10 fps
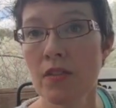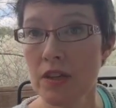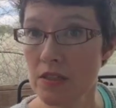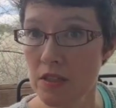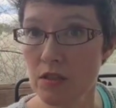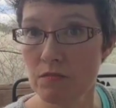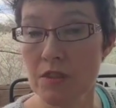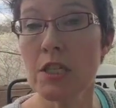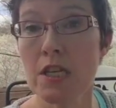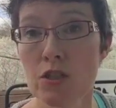things that
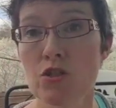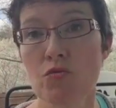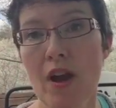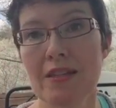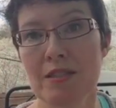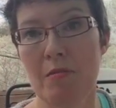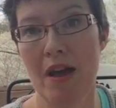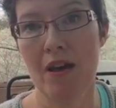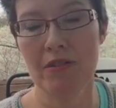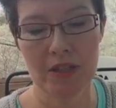Tish writes
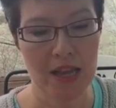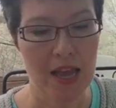about.